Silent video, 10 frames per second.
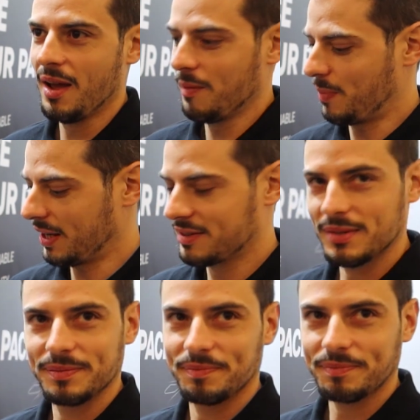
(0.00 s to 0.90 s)
In my
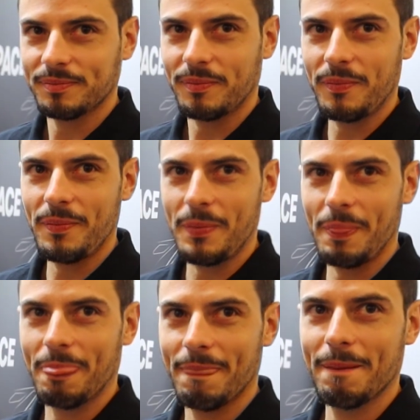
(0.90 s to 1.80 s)
review videos,
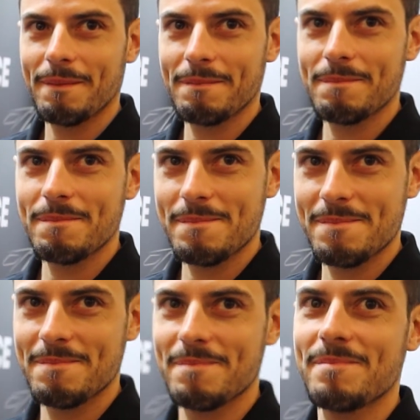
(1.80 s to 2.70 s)
I'm measuring
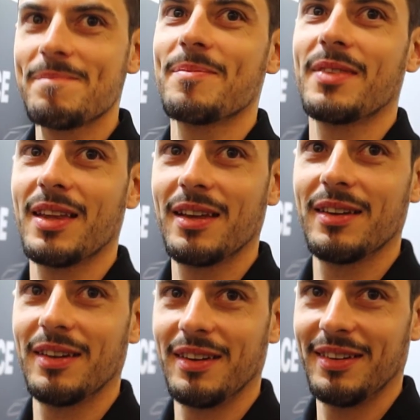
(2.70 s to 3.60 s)
the
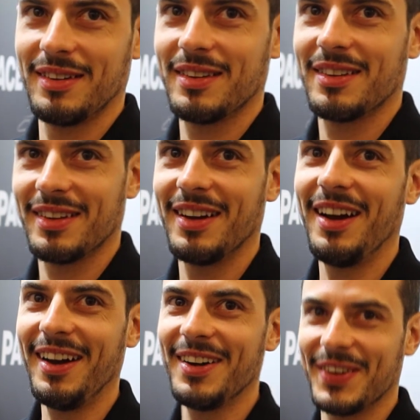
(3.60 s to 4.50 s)
decibels of the
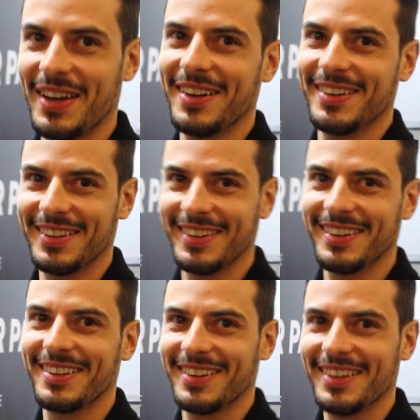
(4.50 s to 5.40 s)
shifters, and it's
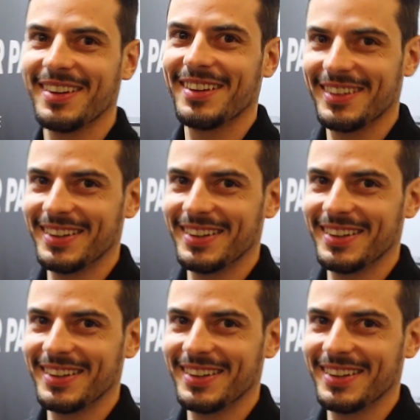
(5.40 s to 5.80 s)
interesting to see.